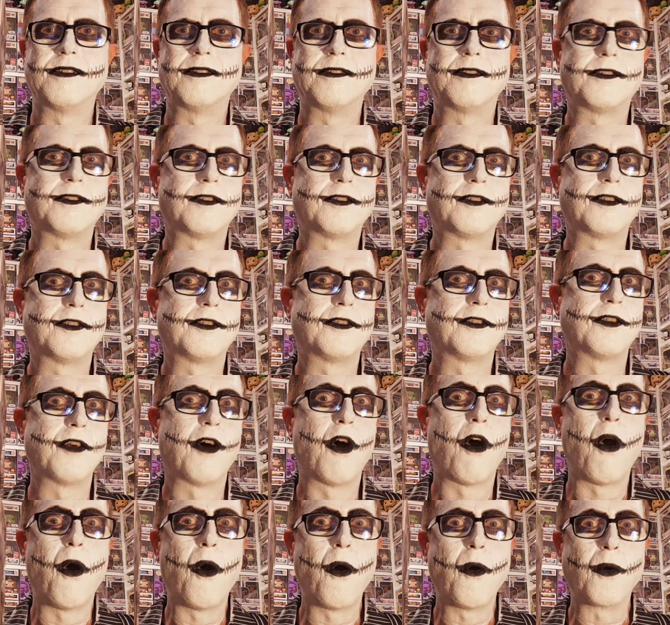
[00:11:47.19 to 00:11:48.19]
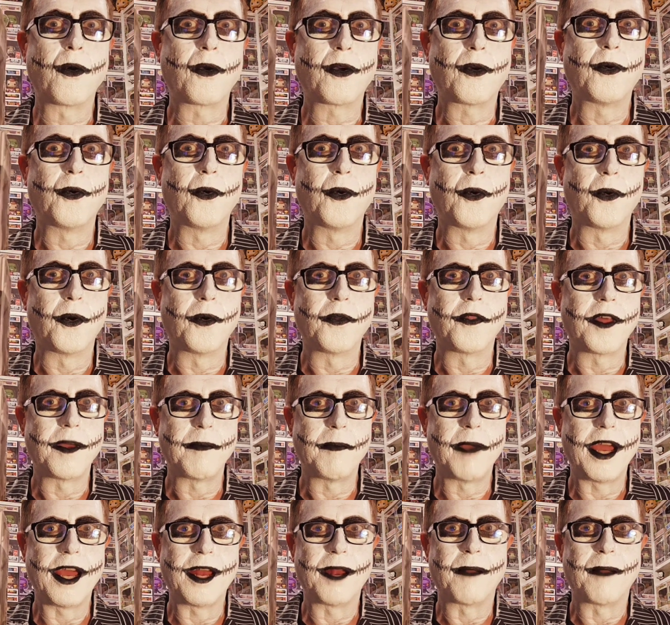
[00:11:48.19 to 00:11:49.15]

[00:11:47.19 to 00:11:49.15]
So cool they made